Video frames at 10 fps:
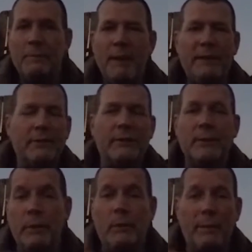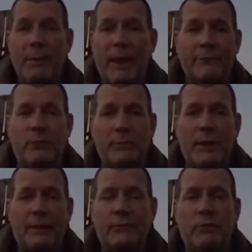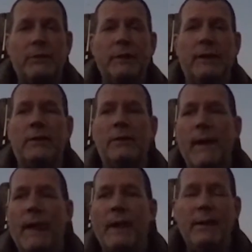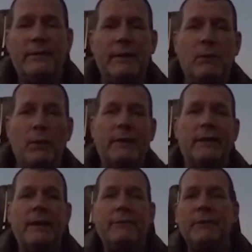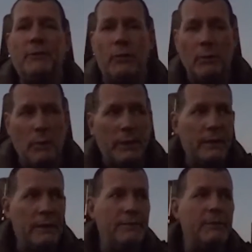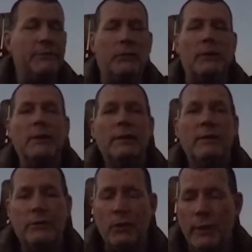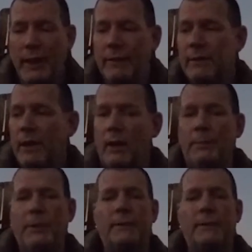basically we went back and forth, you know. He's like, what can I give you for it? What can I give you for it? So we ended up